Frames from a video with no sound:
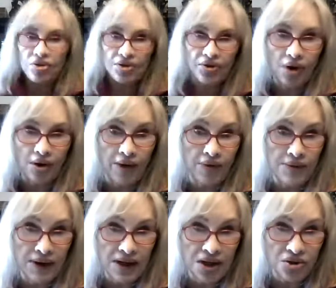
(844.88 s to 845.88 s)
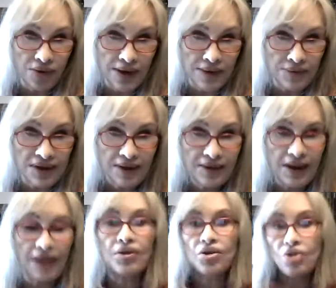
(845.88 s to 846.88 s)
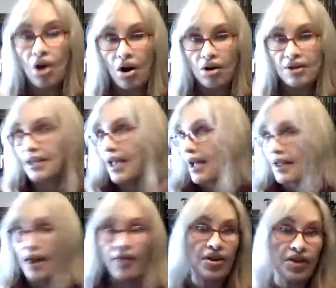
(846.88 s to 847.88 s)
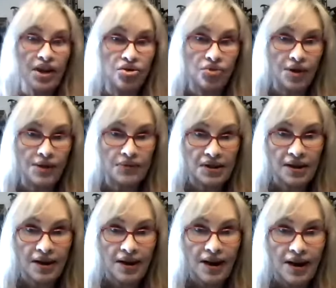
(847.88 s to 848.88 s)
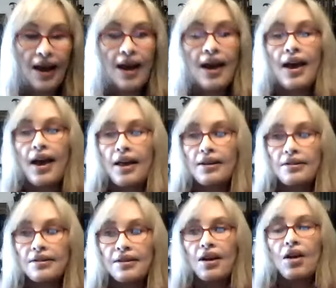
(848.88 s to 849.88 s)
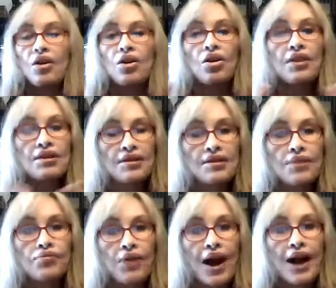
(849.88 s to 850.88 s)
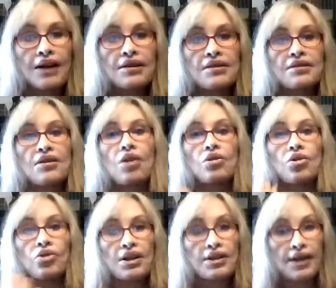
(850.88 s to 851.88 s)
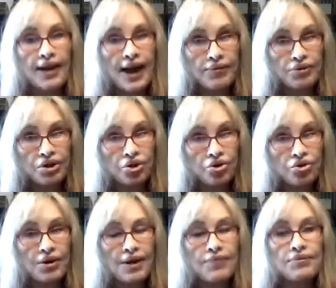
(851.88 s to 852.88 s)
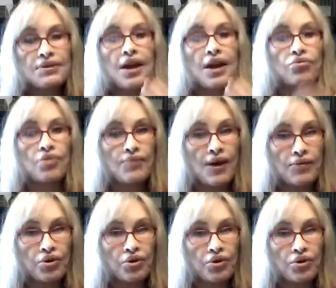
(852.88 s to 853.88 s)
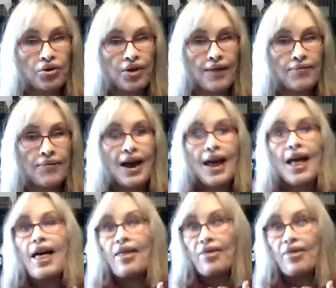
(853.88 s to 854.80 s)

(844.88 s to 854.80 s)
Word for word: of all, everybody dreams, even dogs, cat, everything dreams. And this is a practice on learning to capture your dreams and remember them. And